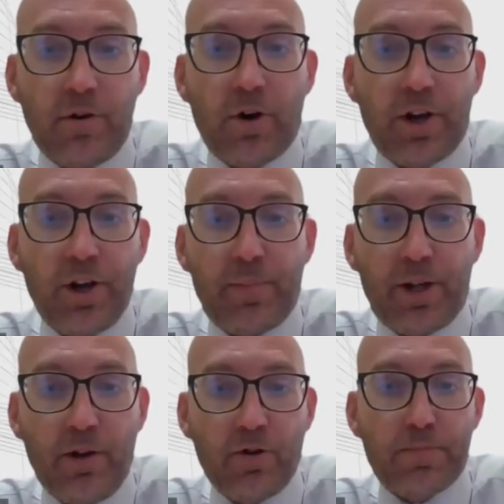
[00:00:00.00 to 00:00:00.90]
locking
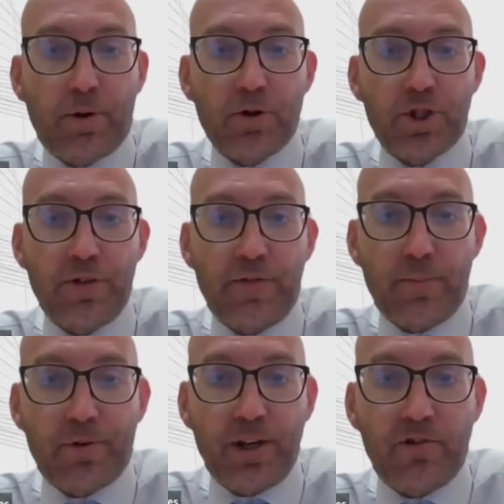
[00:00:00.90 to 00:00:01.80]
up a huge portion of
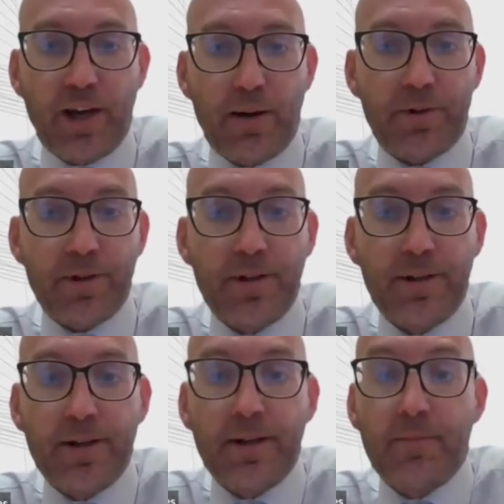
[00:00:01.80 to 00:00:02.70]
our precept.
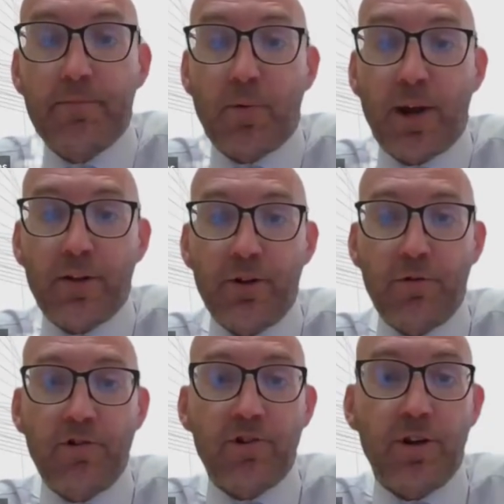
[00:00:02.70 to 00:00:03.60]
But we had
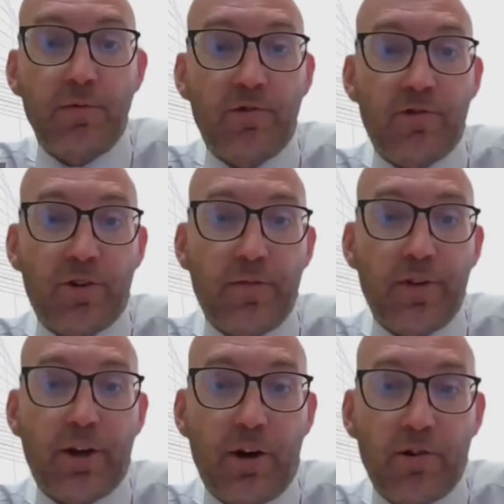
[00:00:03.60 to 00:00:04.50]
no reserves to
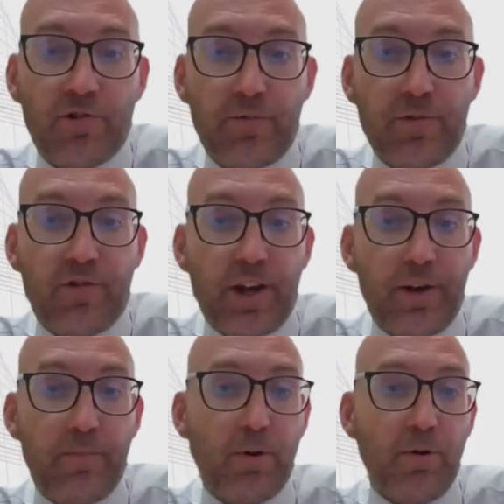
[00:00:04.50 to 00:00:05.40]
cover the cost if the
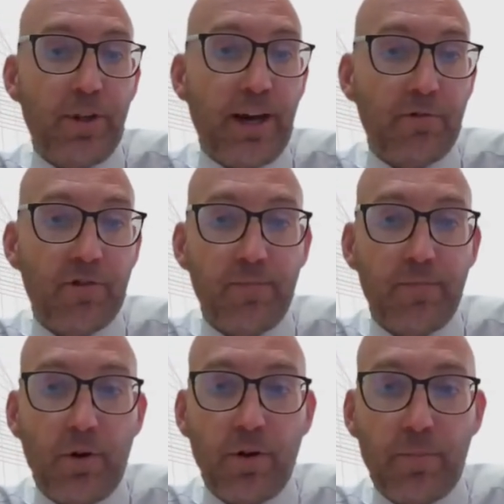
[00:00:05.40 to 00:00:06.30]
tenant pulled out
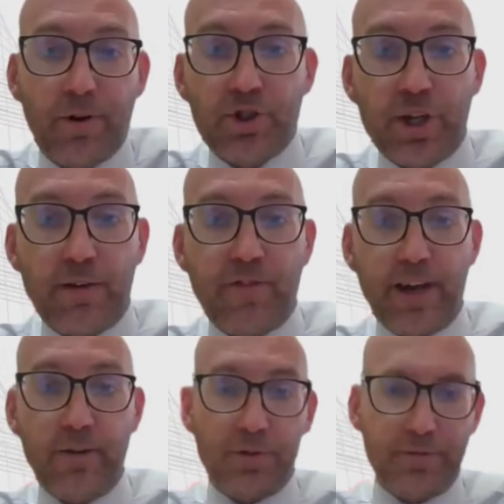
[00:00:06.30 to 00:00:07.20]
or the project
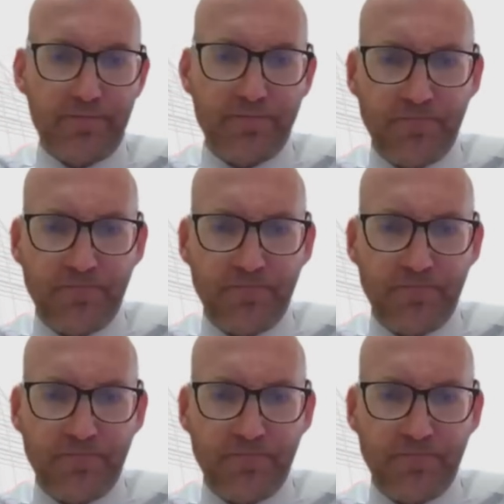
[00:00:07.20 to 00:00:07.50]
failed.